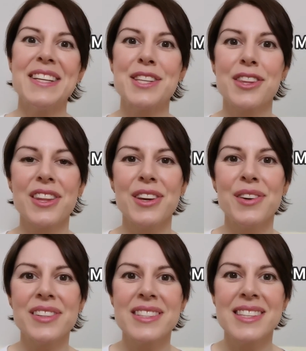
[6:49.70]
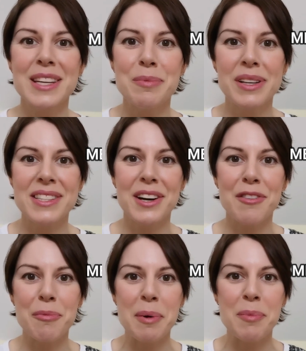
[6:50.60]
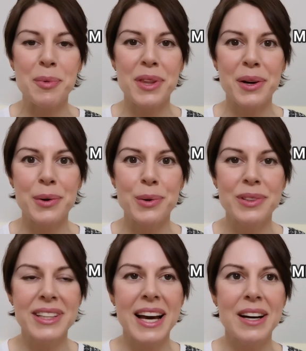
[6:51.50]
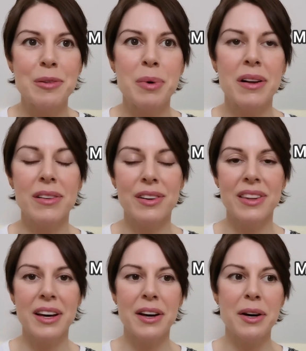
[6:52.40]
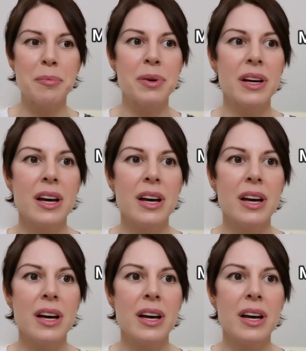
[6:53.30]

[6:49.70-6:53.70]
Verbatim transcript: so that you can see, because I can't remember what they're called now, but I'll look that up.